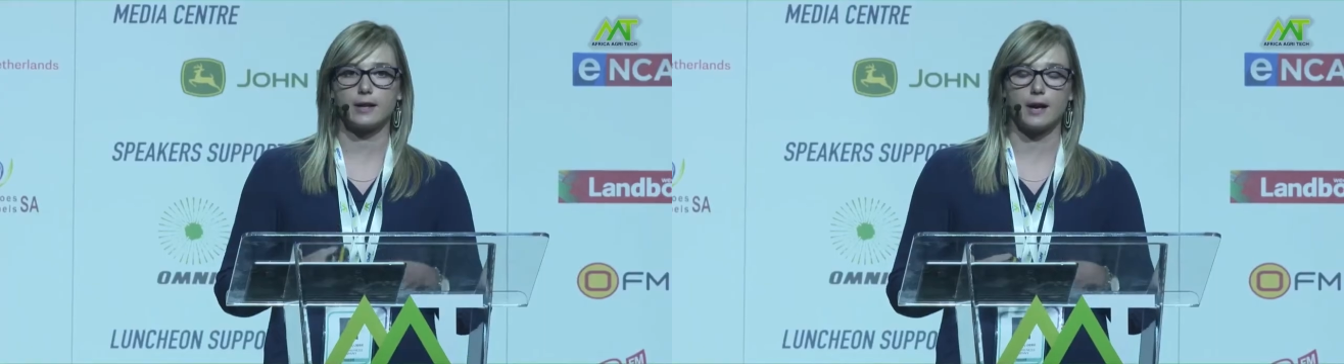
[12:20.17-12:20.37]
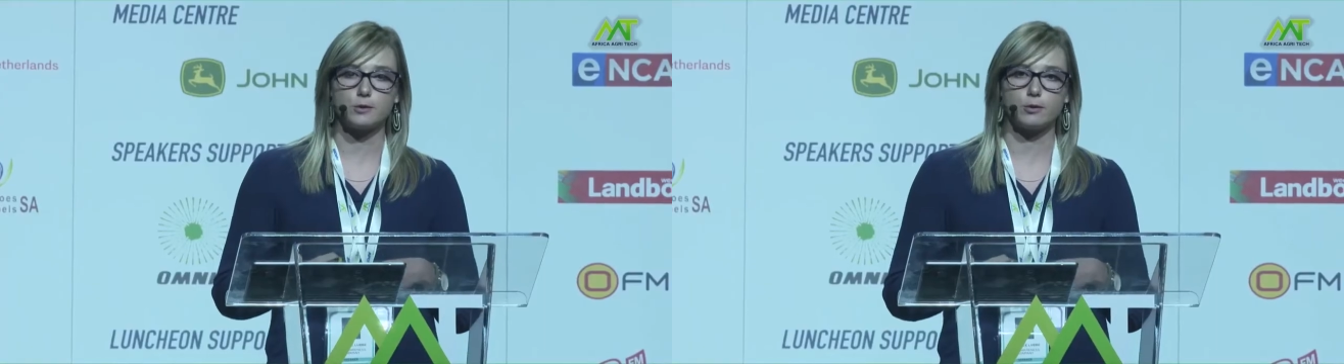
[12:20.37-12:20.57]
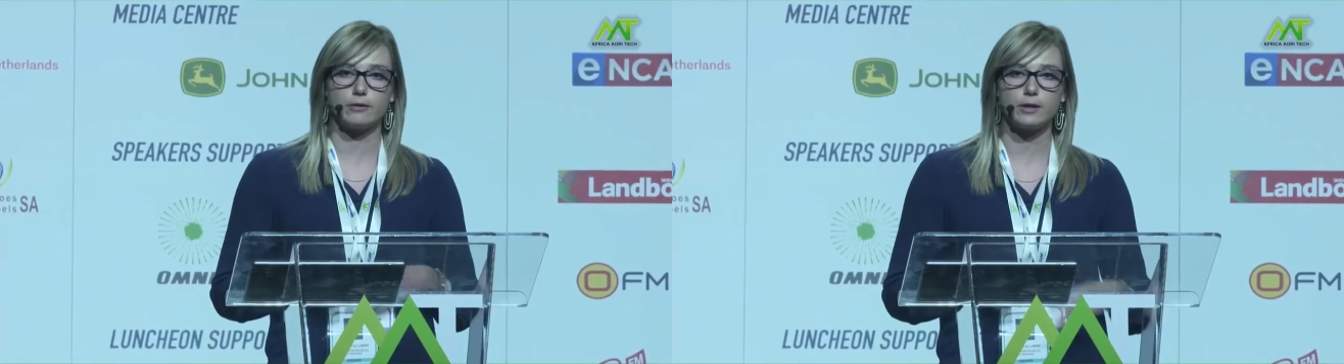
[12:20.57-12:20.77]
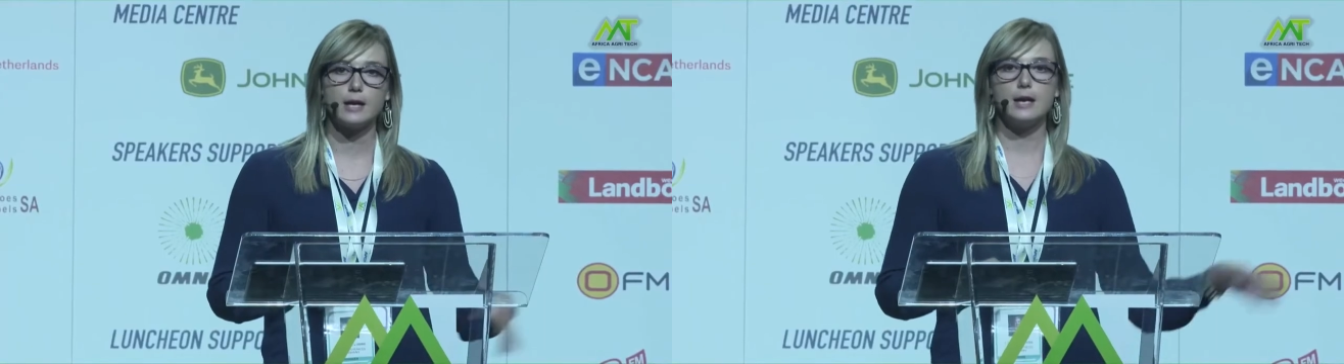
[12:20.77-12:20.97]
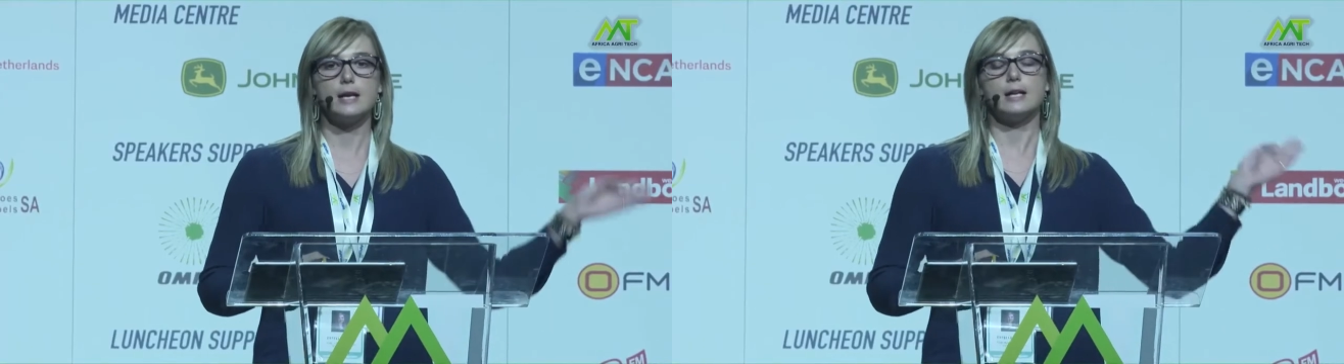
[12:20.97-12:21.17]
comes with it,
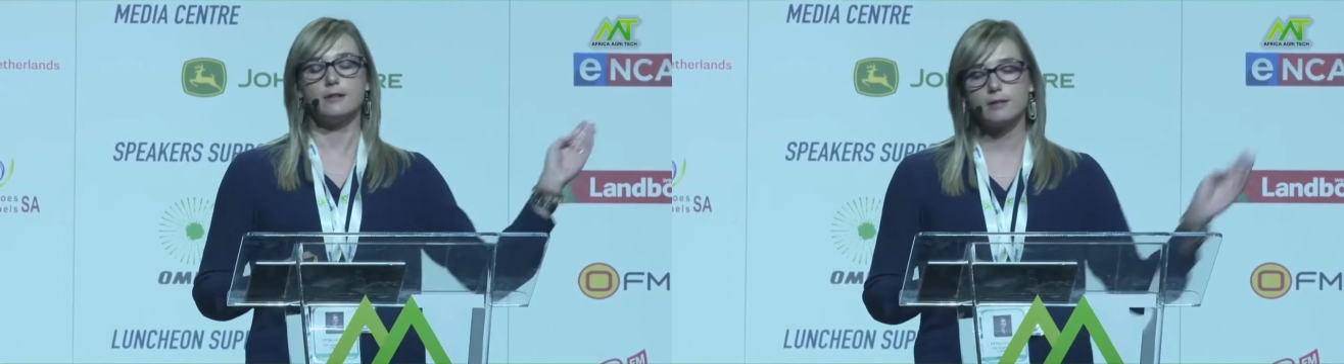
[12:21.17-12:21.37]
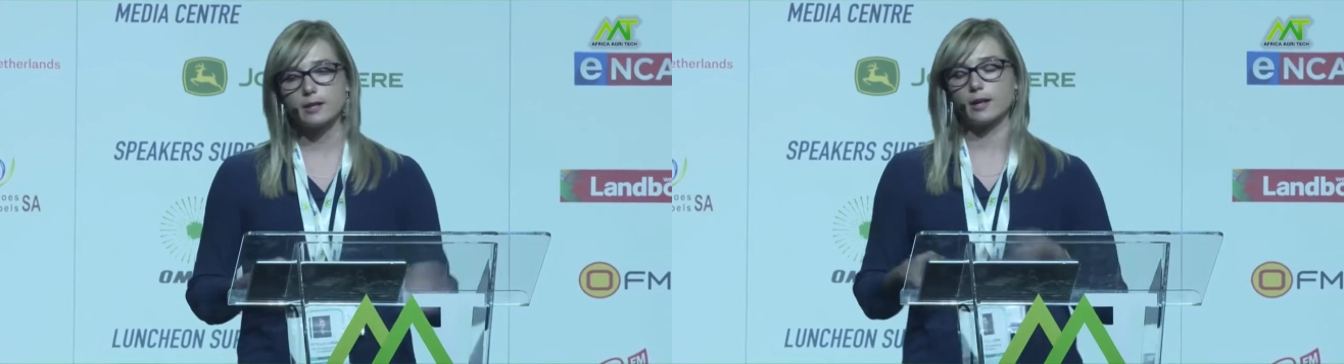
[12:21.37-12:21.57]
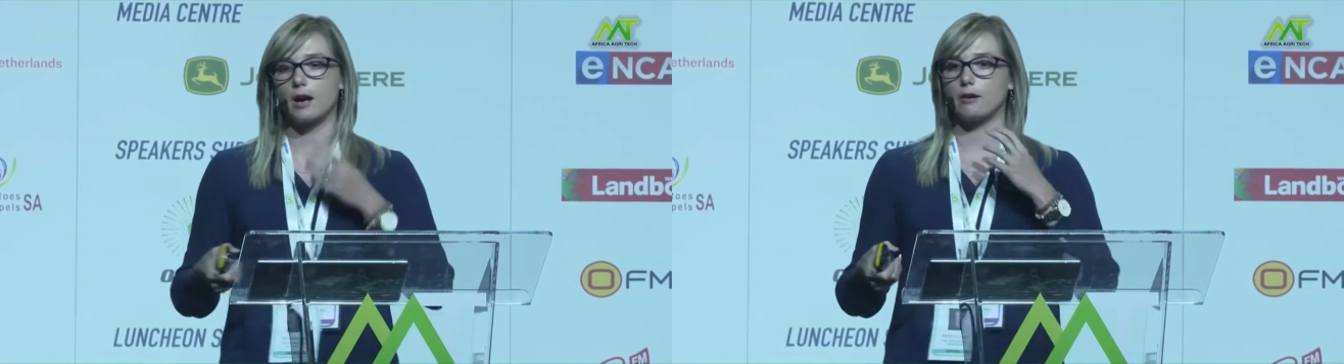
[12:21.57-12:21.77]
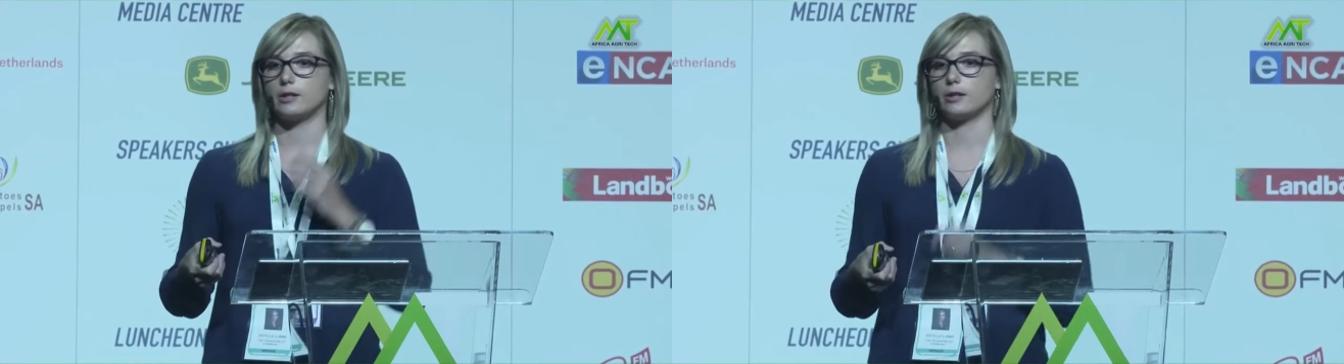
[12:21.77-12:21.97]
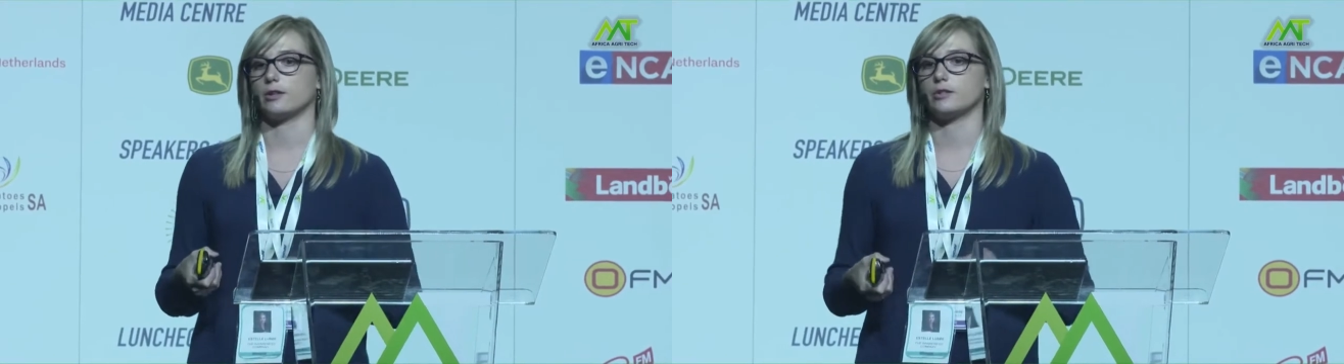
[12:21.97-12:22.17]
even the cow
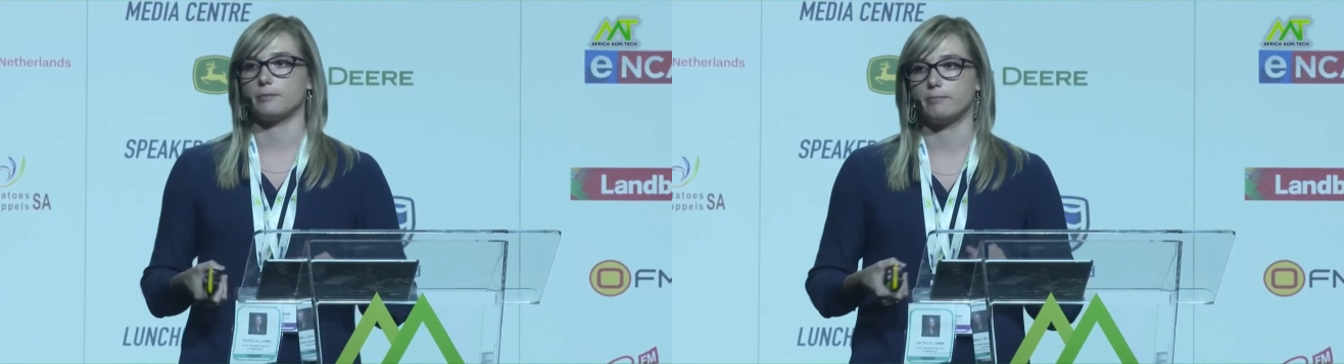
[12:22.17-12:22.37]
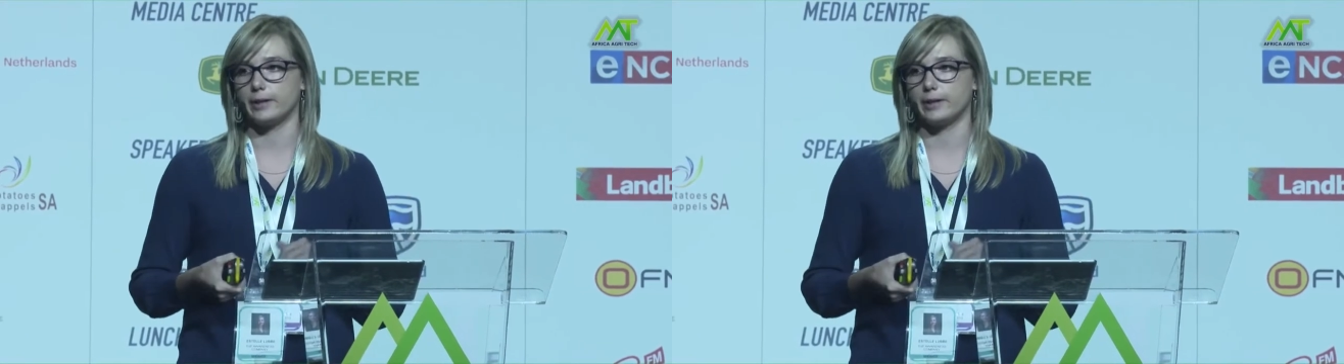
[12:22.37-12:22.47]
that goes and